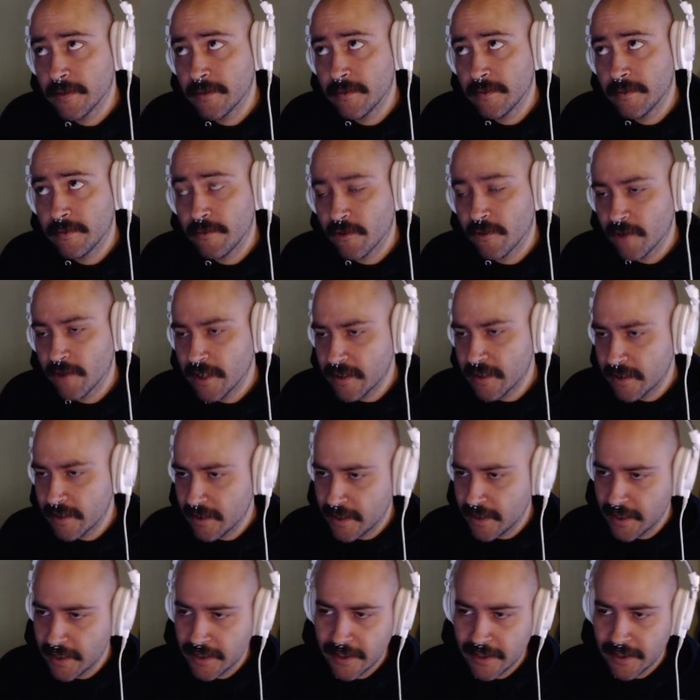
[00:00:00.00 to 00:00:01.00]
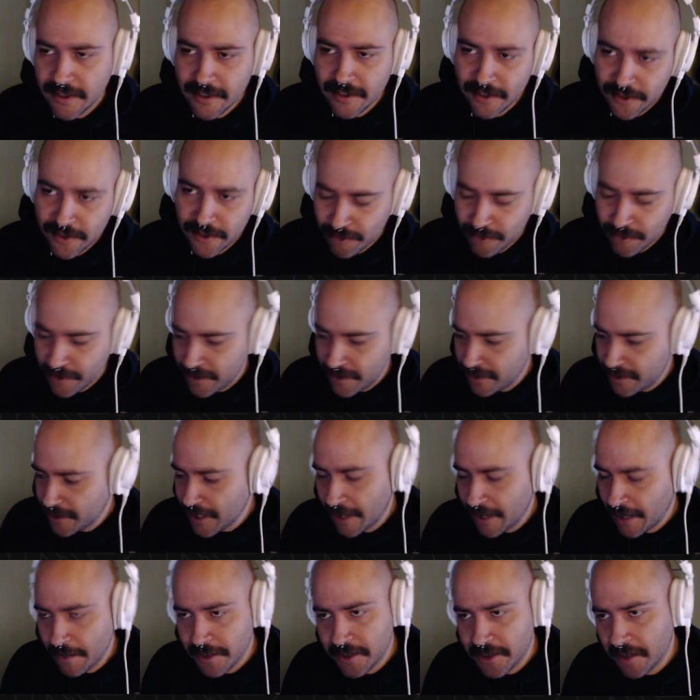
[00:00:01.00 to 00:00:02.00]
parentheses with
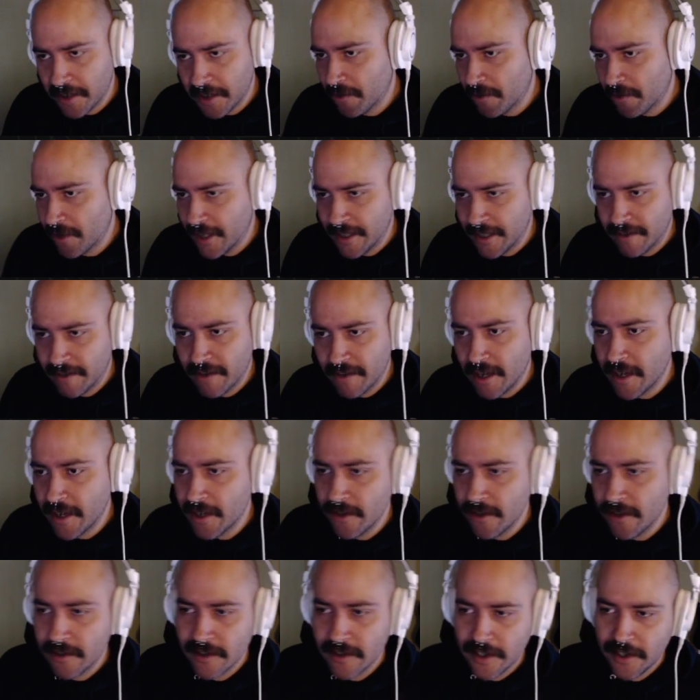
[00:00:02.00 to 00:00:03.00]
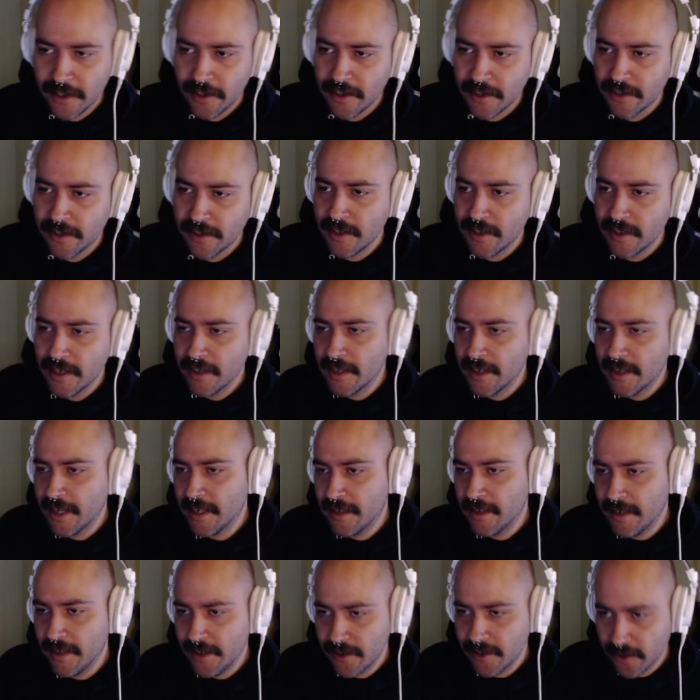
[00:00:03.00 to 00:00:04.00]
comma separated values, and you can see that
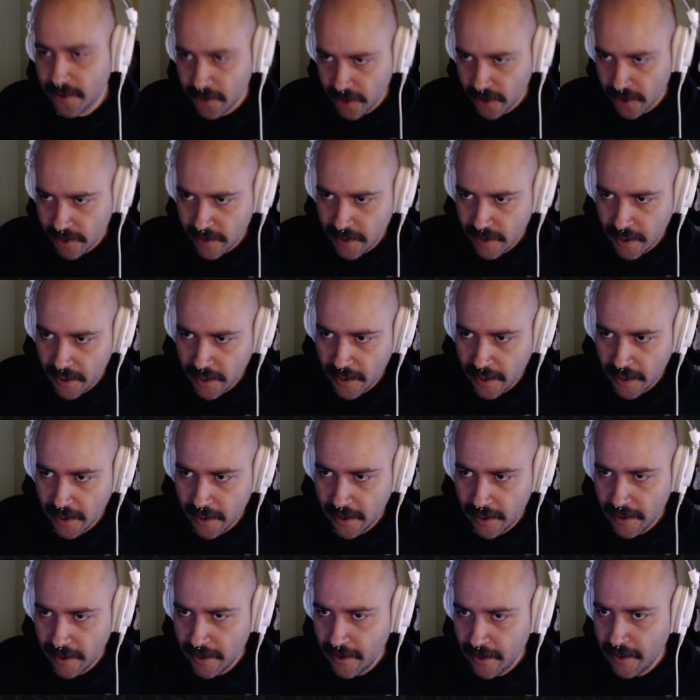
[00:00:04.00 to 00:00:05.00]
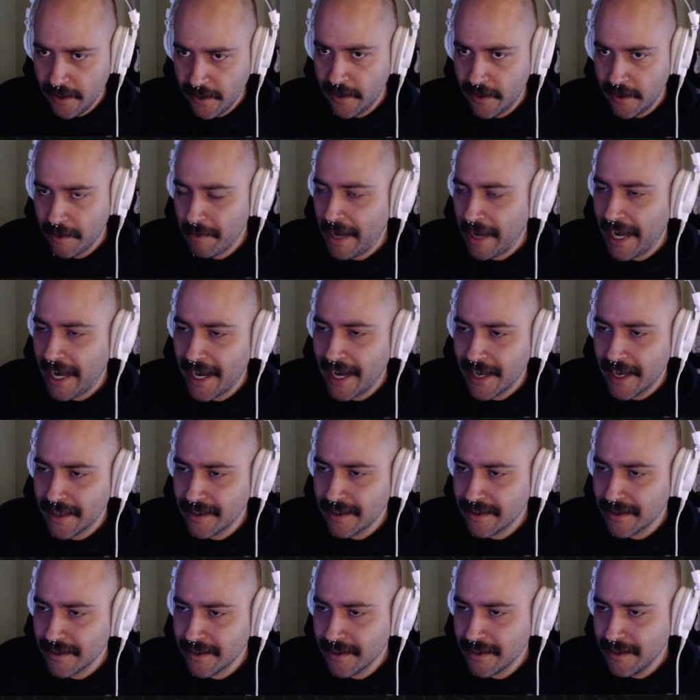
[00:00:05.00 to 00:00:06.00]
these are just the
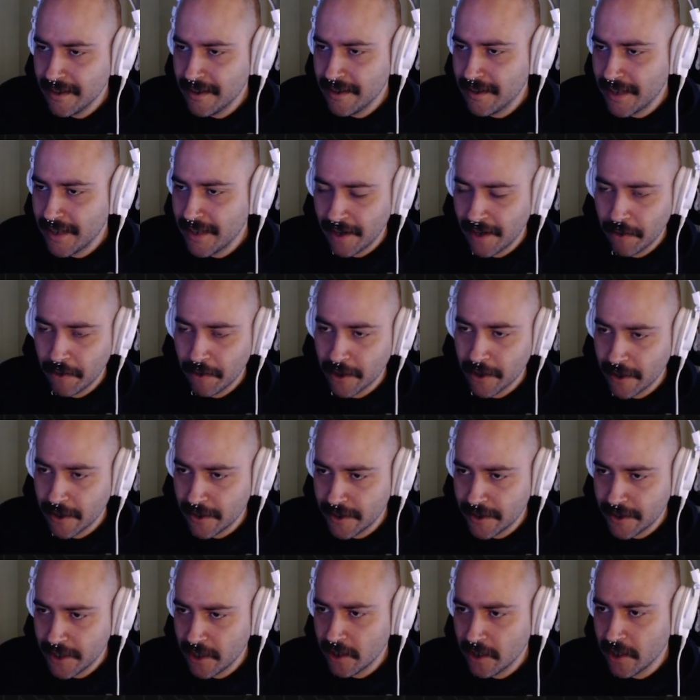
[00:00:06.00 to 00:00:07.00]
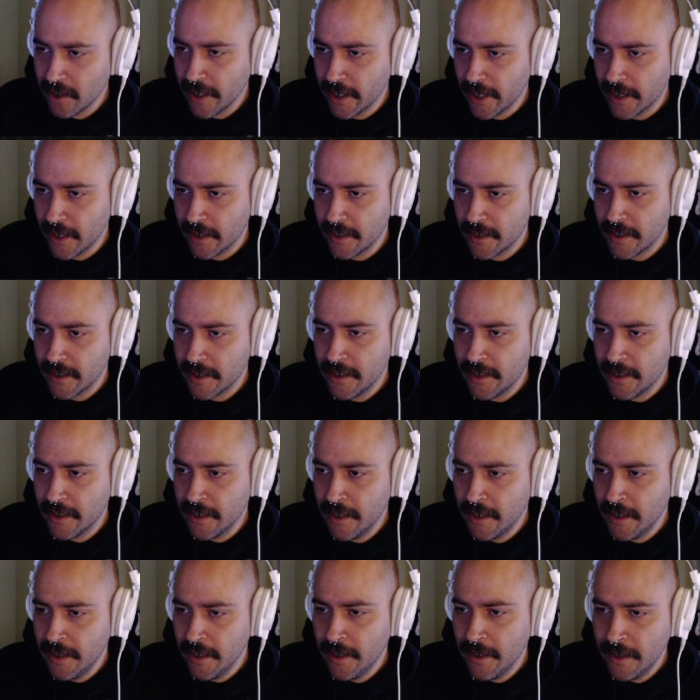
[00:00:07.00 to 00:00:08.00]
paths that were declared
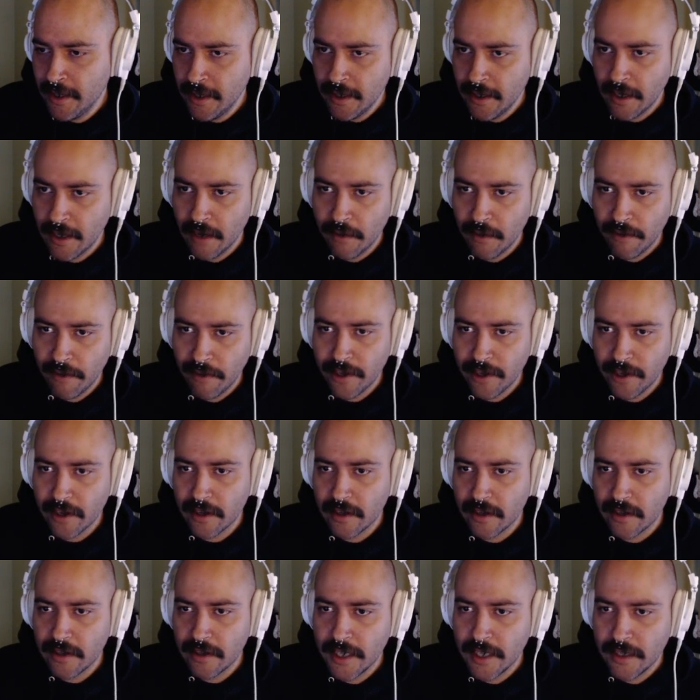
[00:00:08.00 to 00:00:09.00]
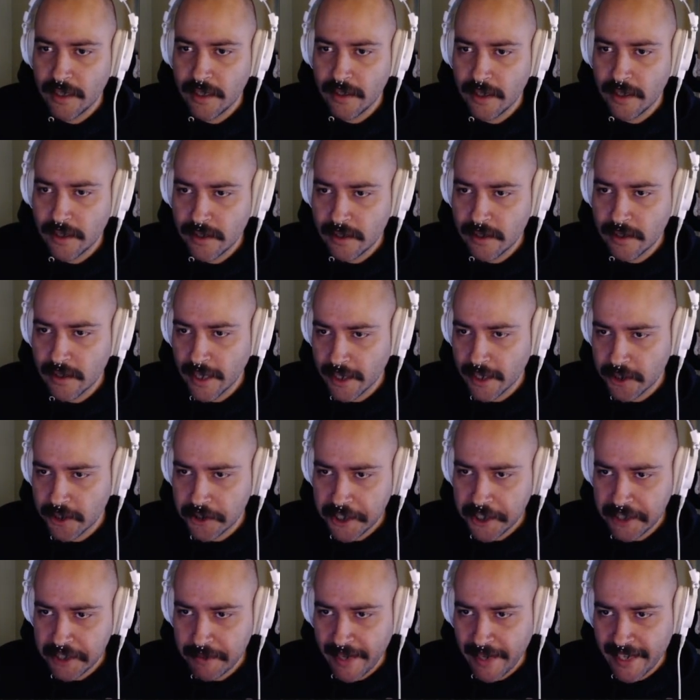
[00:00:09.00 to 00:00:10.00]
above here in this like tree
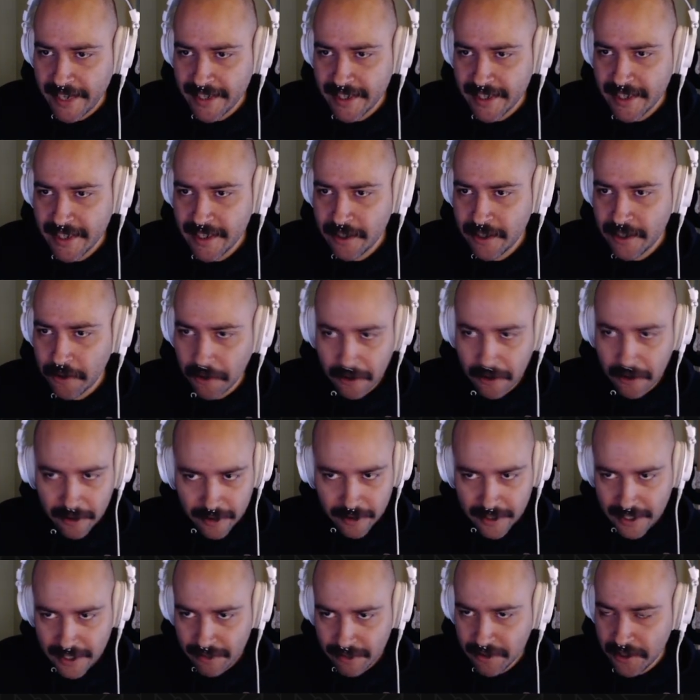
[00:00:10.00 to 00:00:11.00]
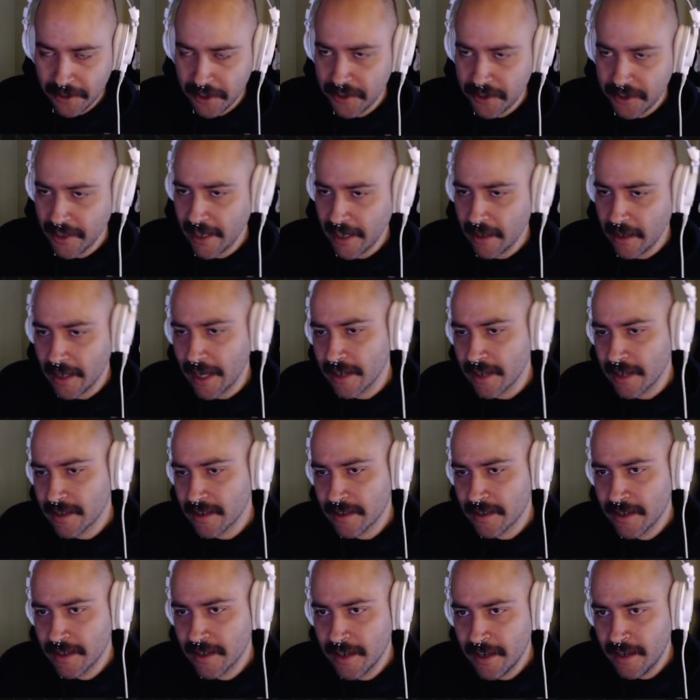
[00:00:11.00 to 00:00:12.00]
command or even using ls.
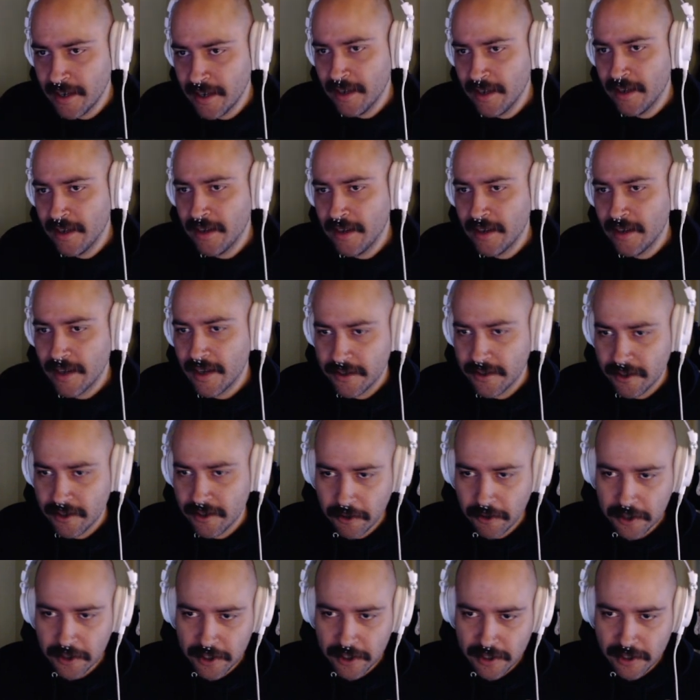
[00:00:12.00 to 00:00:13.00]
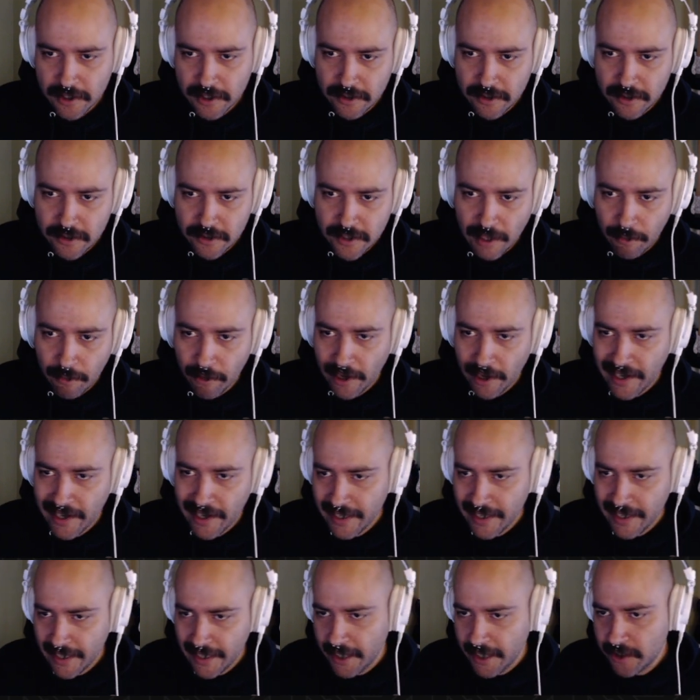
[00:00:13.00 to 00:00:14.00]
And so we're just separating
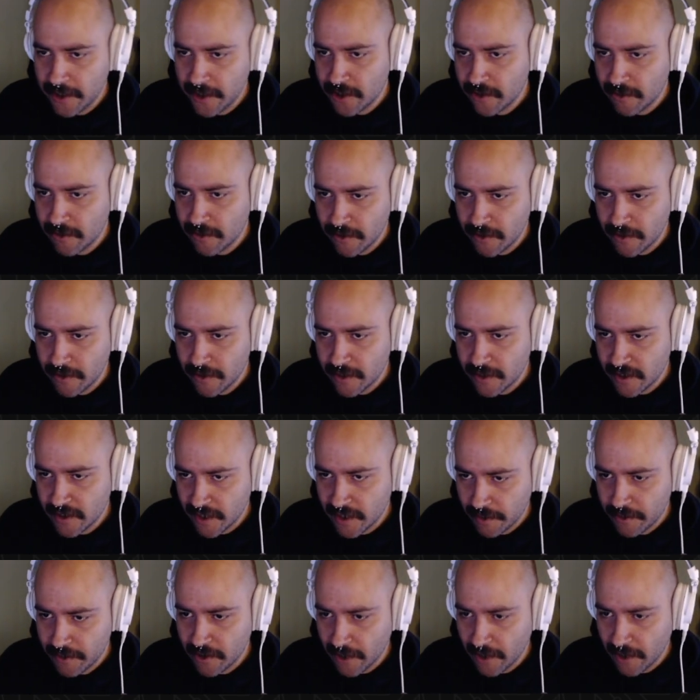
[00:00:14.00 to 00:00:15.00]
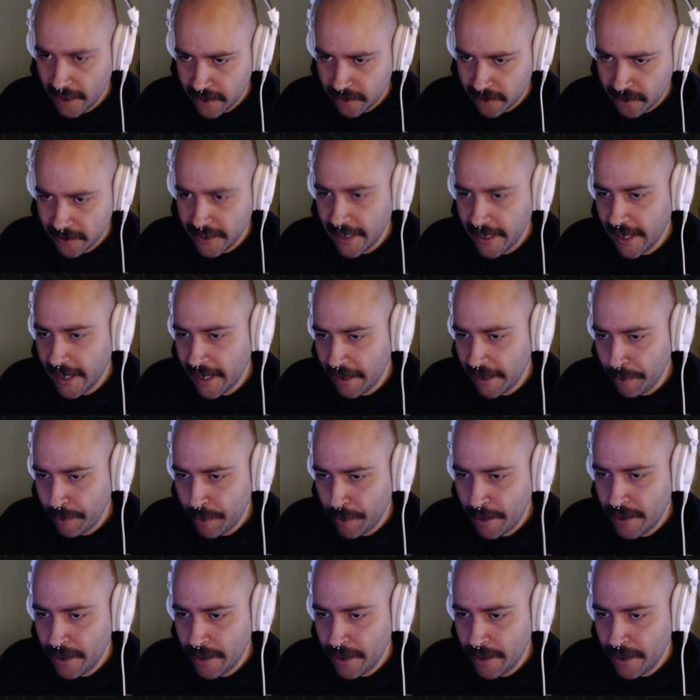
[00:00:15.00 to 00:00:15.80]
each subdirectory name